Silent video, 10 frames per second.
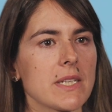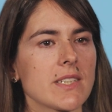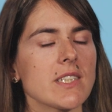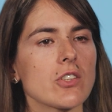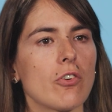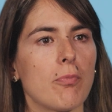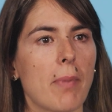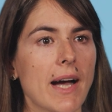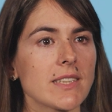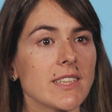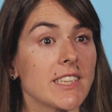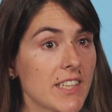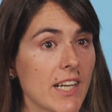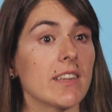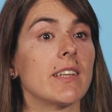business of banks is
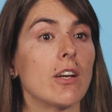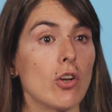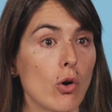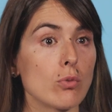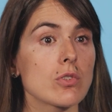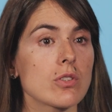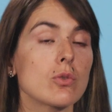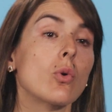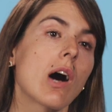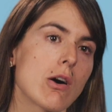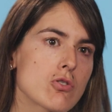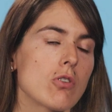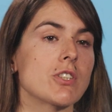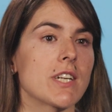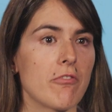granting loans to
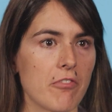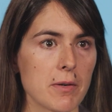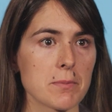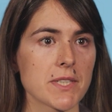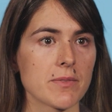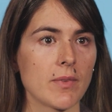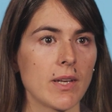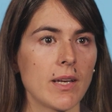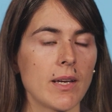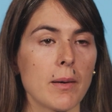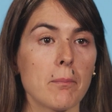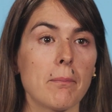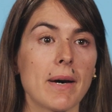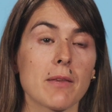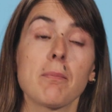households and firms.
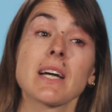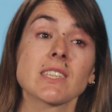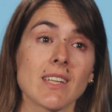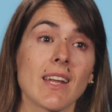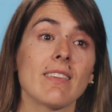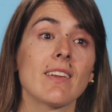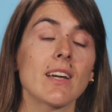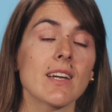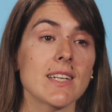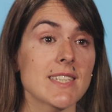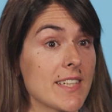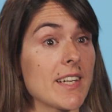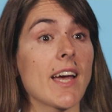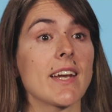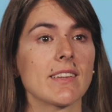But banks' lending is
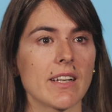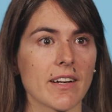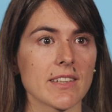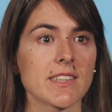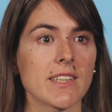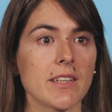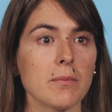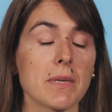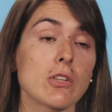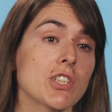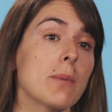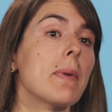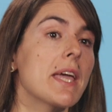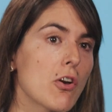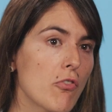inherently risky because the
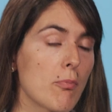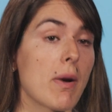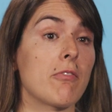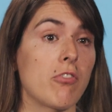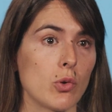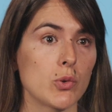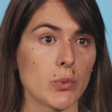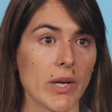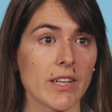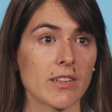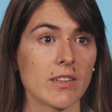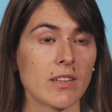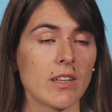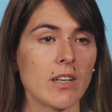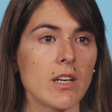payoff might fluctuate.
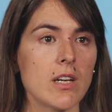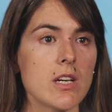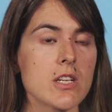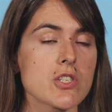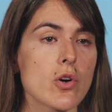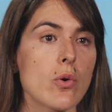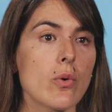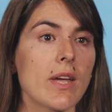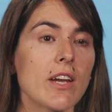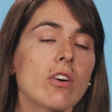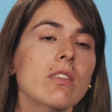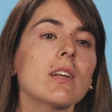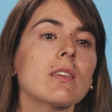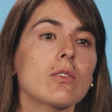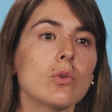So in order
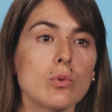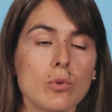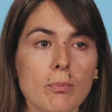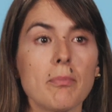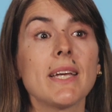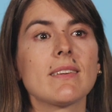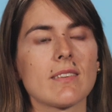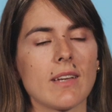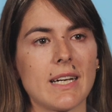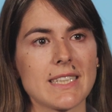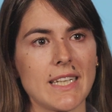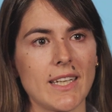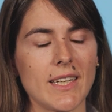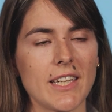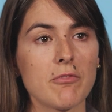to meet
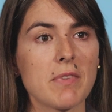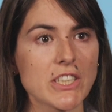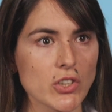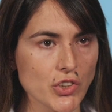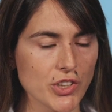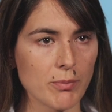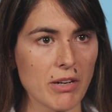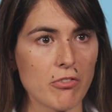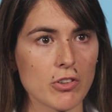investors' demand